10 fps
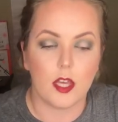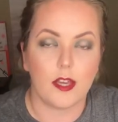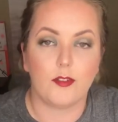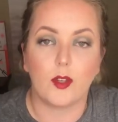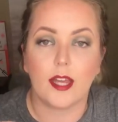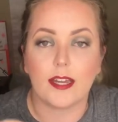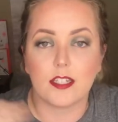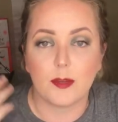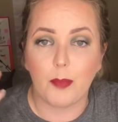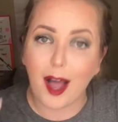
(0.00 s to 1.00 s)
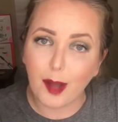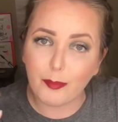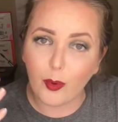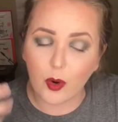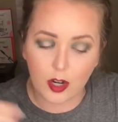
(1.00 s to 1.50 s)
If you like it to pop
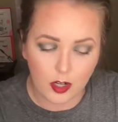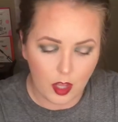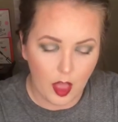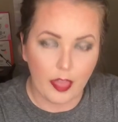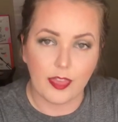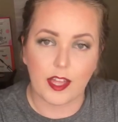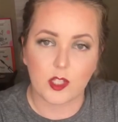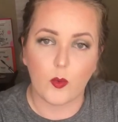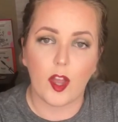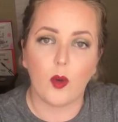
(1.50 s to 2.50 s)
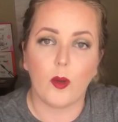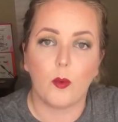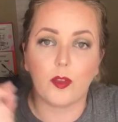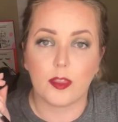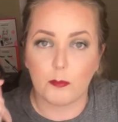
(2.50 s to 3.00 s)
more, that's why I went
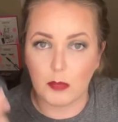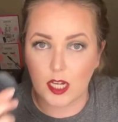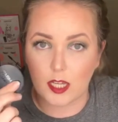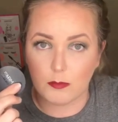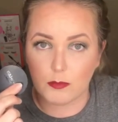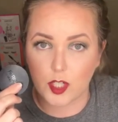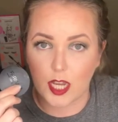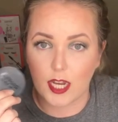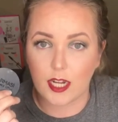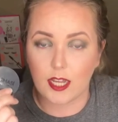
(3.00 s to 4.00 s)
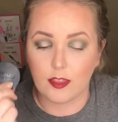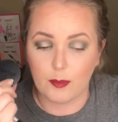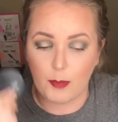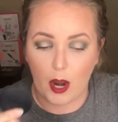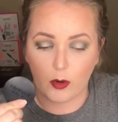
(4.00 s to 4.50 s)
with the medium shade in the
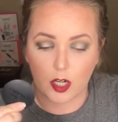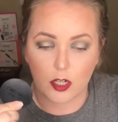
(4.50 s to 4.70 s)
powder,